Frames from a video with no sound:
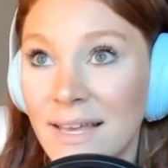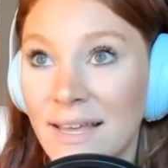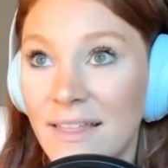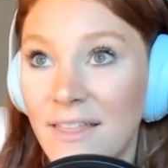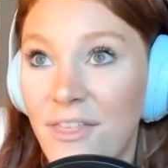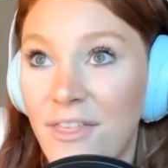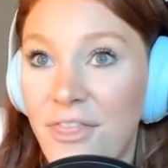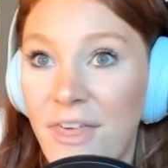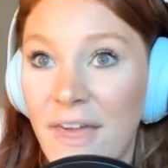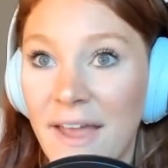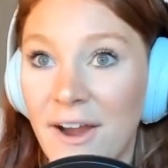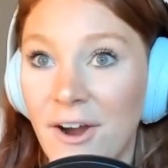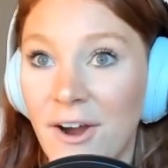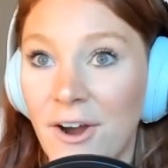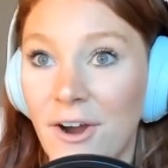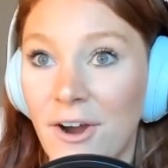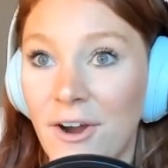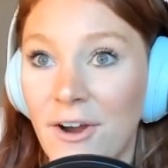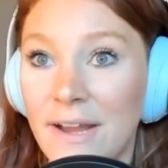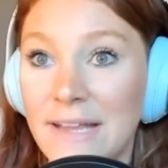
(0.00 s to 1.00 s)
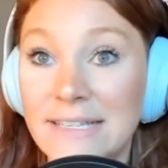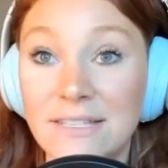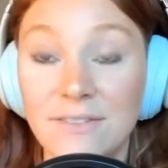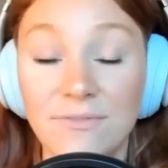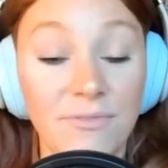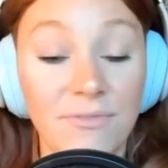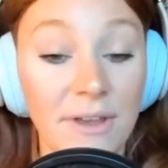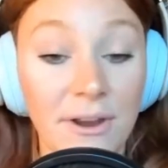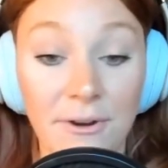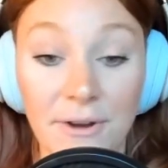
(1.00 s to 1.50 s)
there is
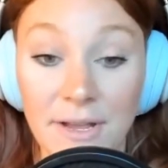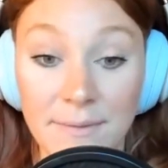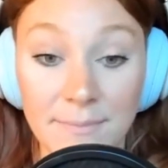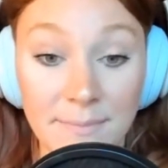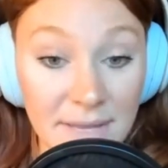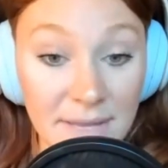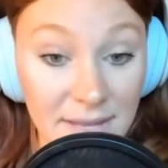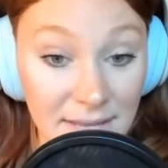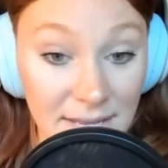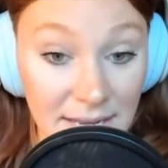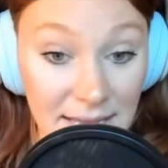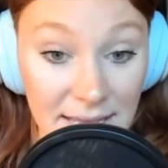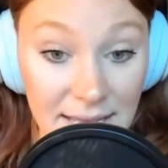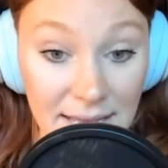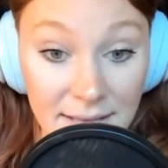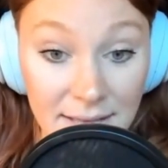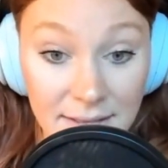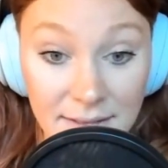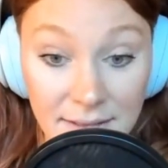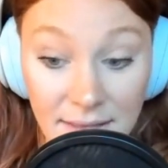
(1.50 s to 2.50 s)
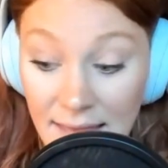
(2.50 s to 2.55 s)
variability